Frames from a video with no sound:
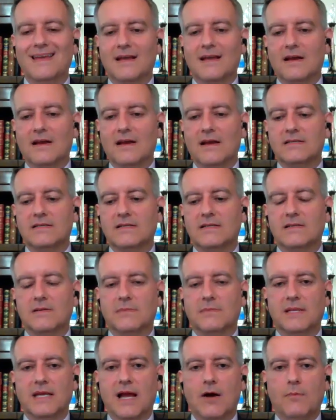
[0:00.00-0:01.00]
legalizing
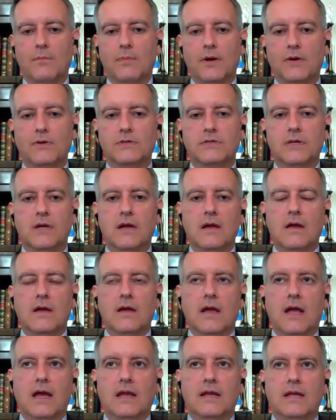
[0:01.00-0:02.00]
some of the outposts,
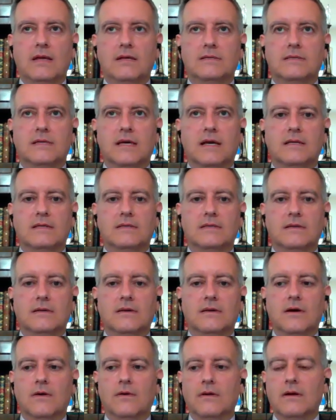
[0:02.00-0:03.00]
and he said,
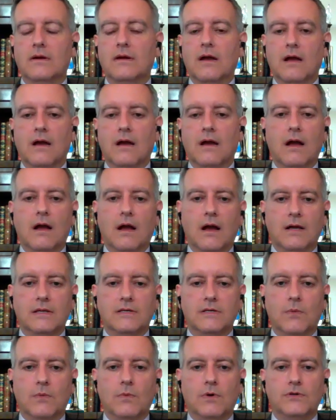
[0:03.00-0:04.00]

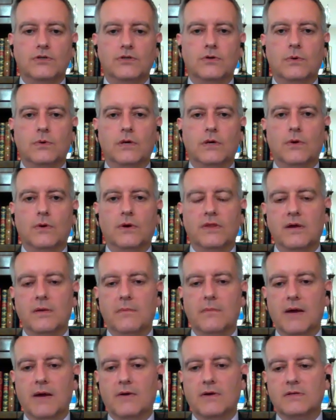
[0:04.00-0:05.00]
I don't want to annoy the
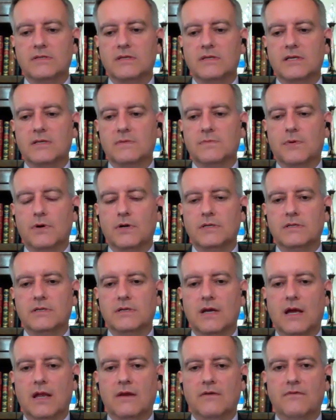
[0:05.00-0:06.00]
Americans at this
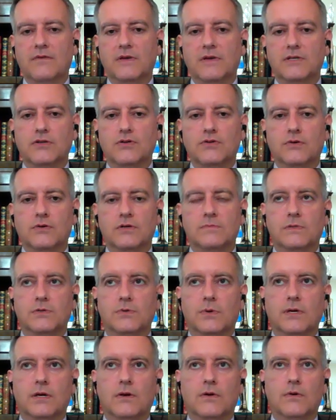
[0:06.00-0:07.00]
point, and if it's a choice
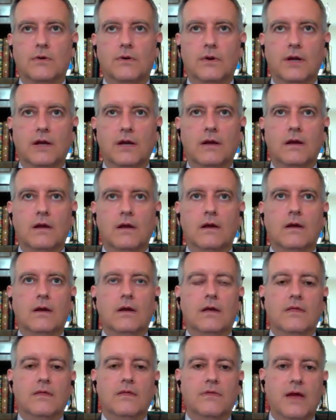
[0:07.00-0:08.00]
between annoying
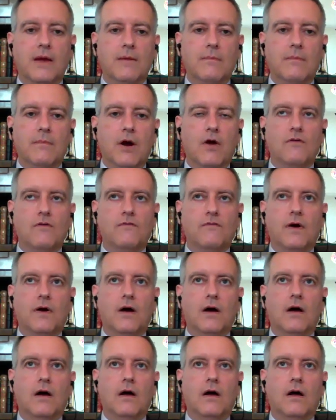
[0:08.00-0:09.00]
them
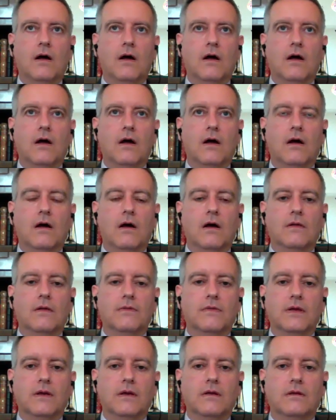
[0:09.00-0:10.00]
over
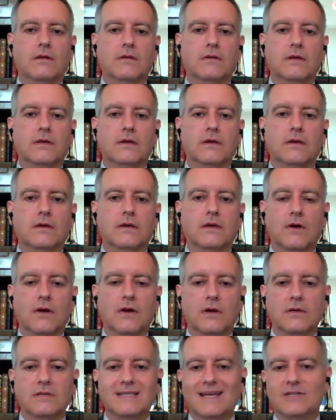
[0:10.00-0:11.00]
the
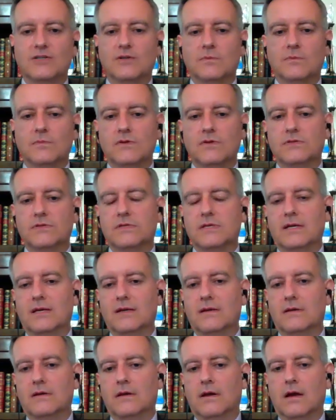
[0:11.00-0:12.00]
younger settlements,
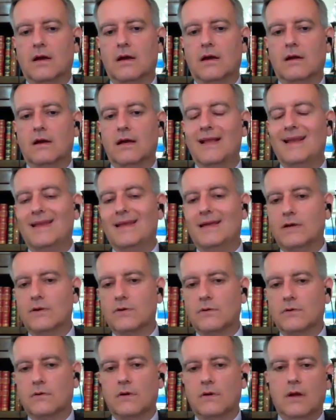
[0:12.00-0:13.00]
the
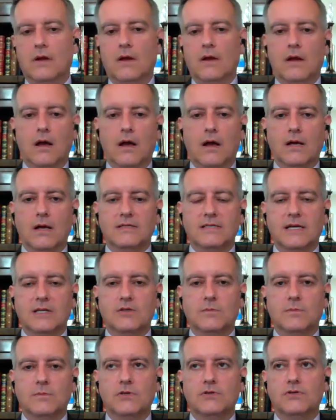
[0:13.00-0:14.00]
illegal
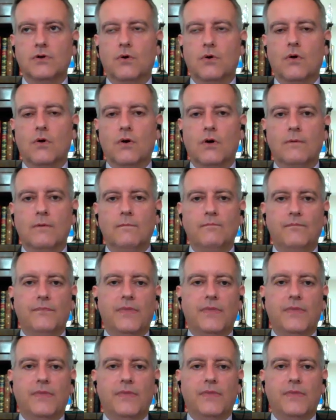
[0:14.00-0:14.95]
settlements, or